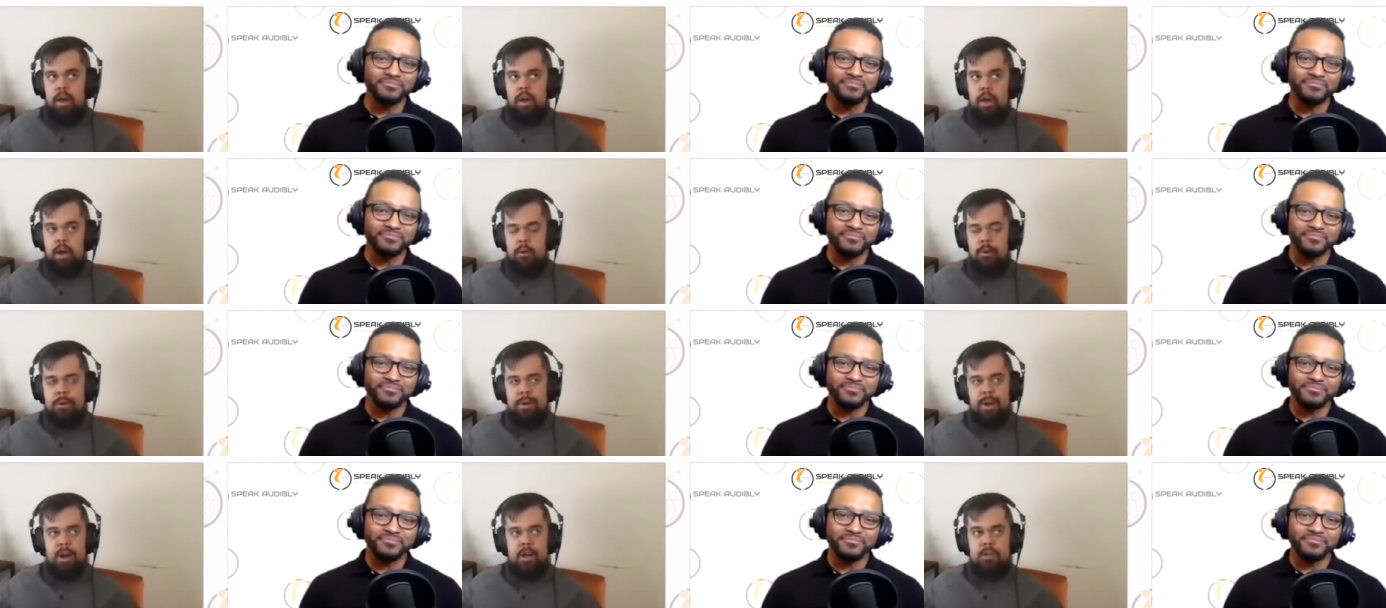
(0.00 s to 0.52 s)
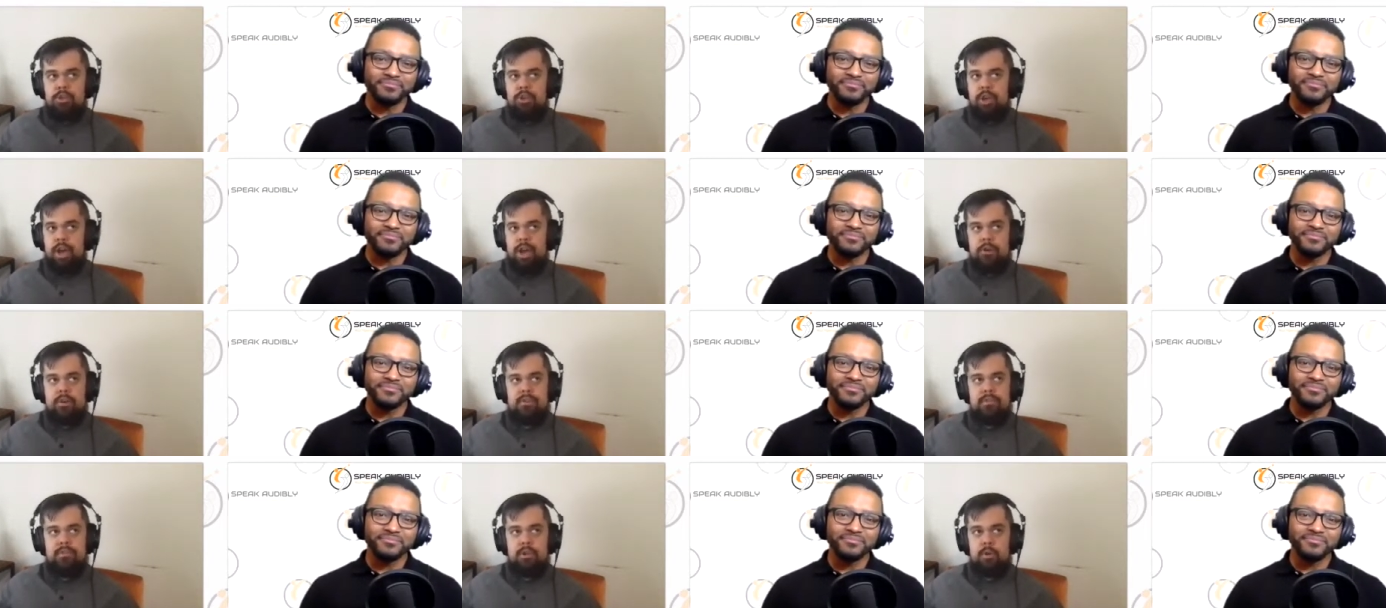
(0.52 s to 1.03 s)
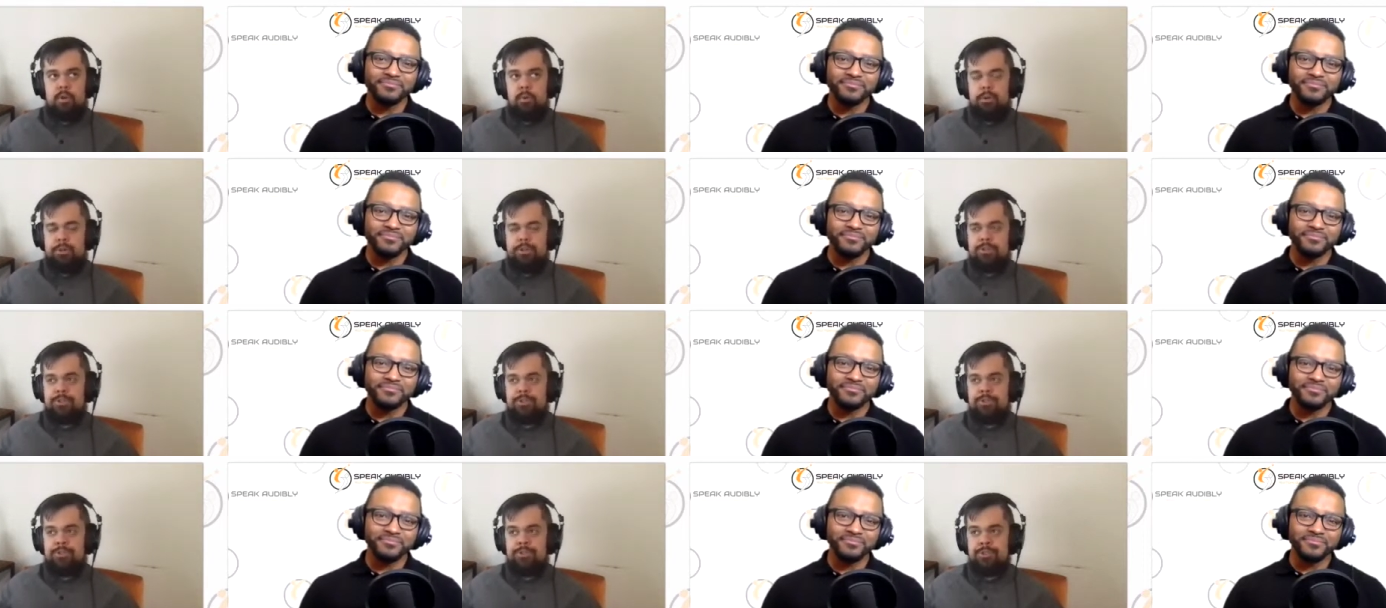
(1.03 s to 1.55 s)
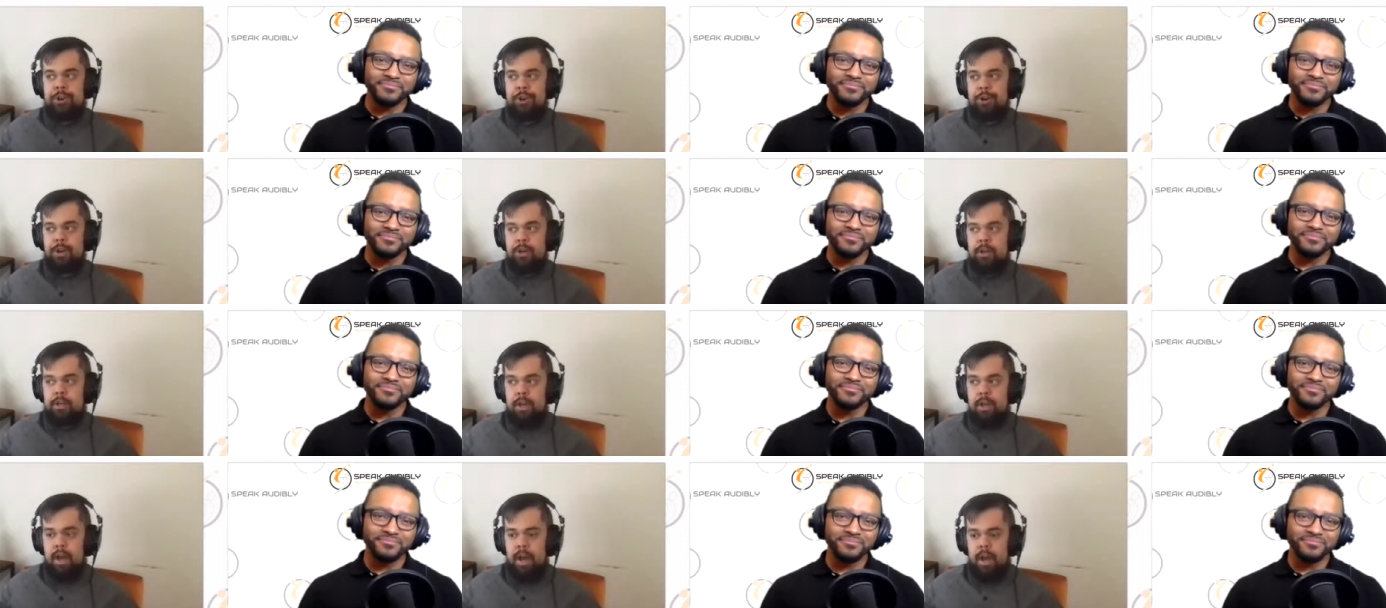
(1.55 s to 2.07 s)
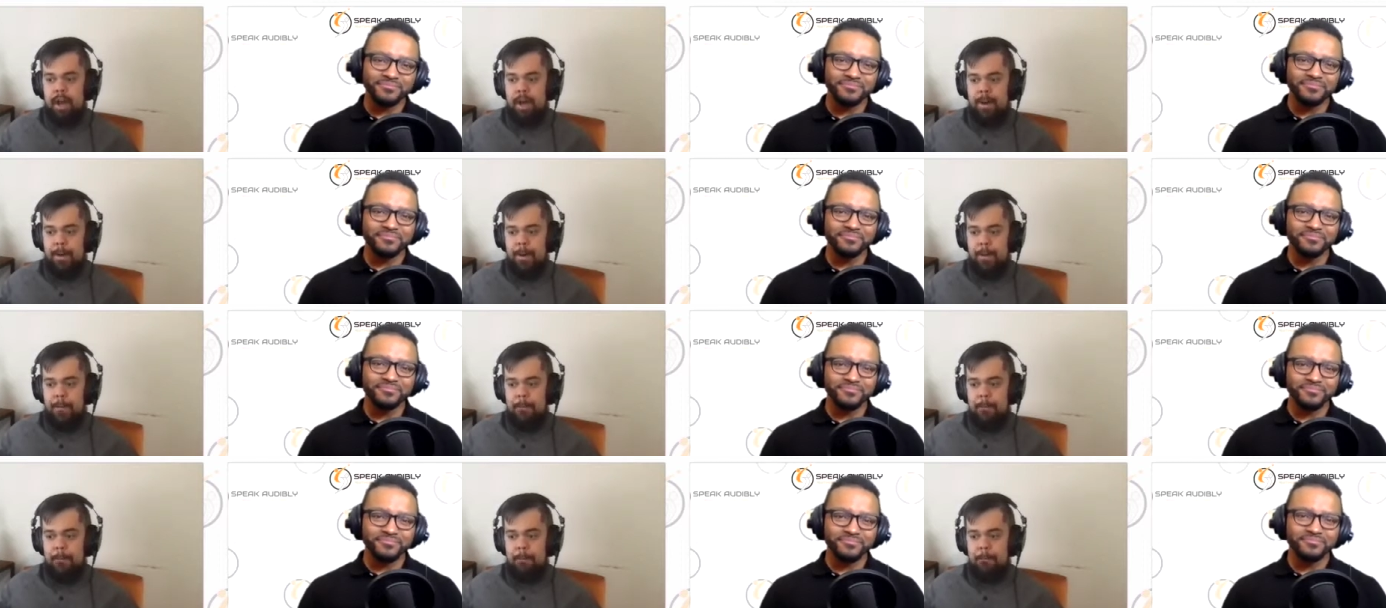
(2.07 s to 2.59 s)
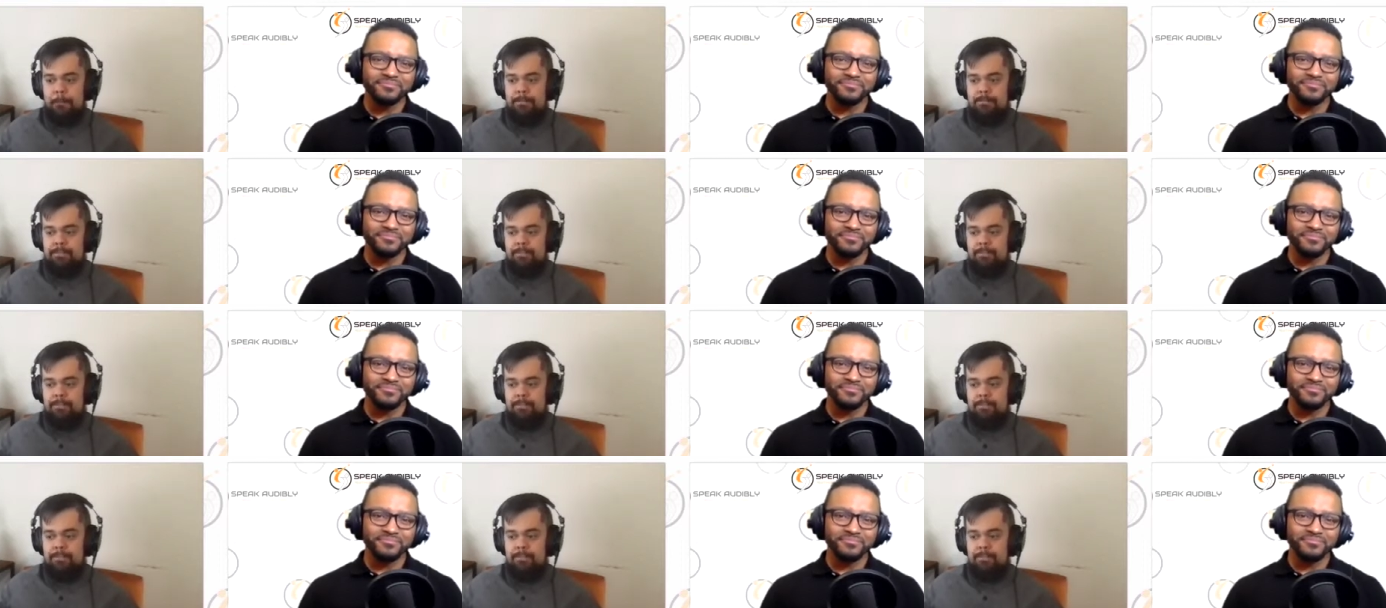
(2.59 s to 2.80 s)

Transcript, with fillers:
Speaker 1: Oh gosh, I don't even know where to start. The